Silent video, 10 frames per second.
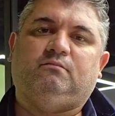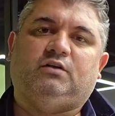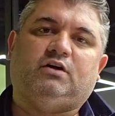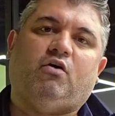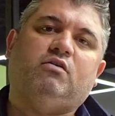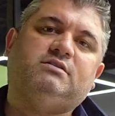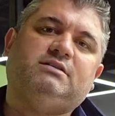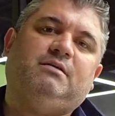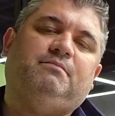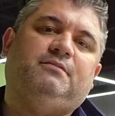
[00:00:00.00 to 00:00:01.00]
the
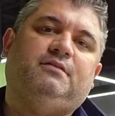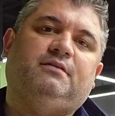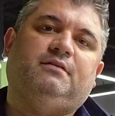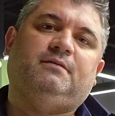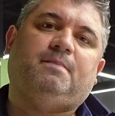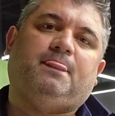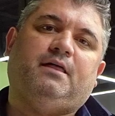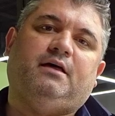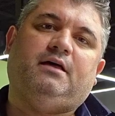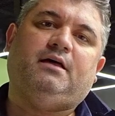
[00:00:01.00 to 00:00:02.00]
concept
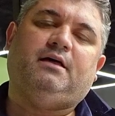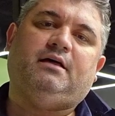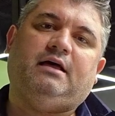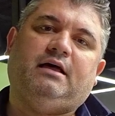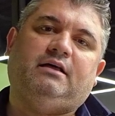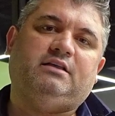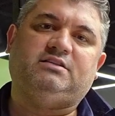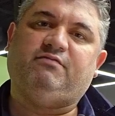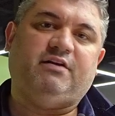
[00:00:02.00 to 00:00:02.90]
is